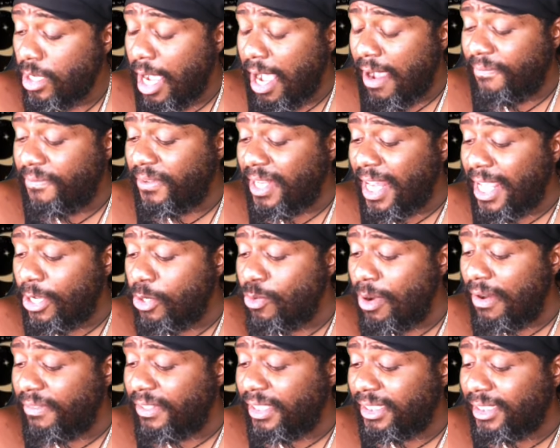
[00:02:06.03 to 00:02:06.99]
I feel like
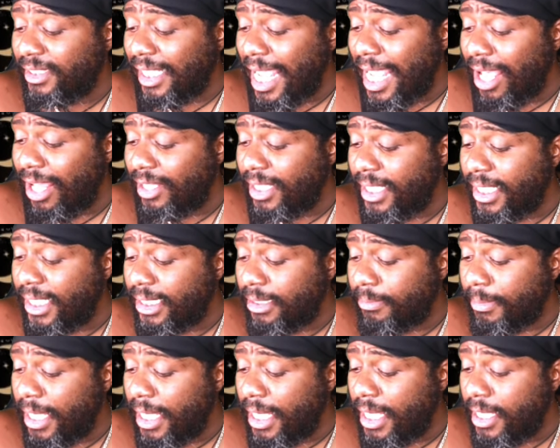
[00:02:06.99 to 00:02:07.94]
whoever this child is,
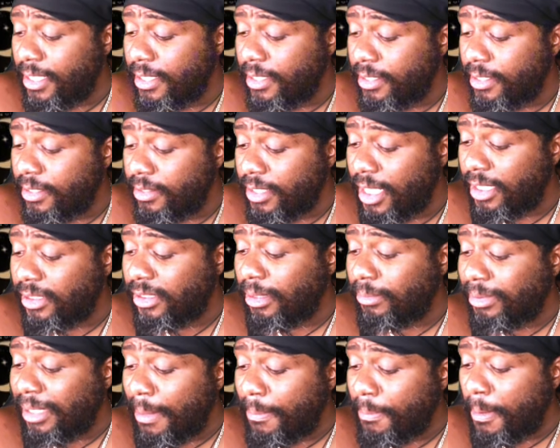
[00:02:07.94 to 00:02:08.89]
man, there's
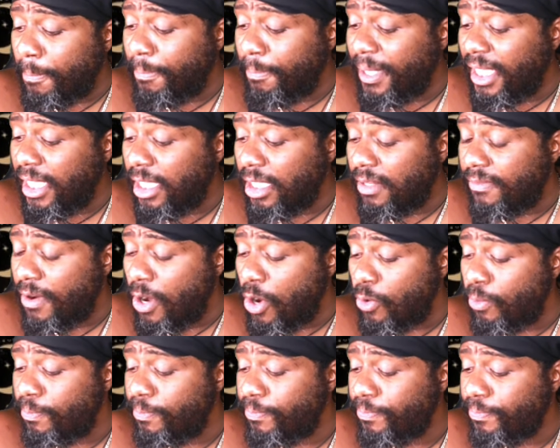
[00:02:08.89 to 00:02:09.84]
some type of beacon of
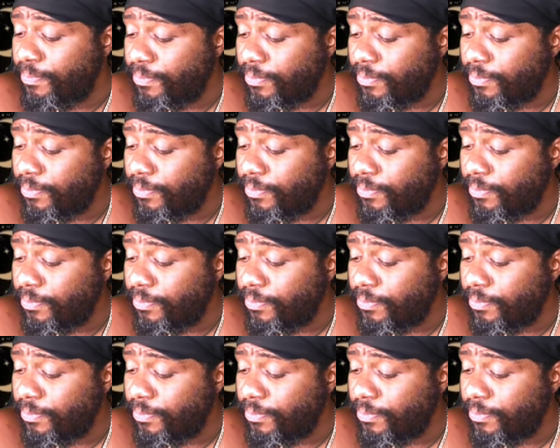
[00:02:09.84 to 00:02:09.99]
hope.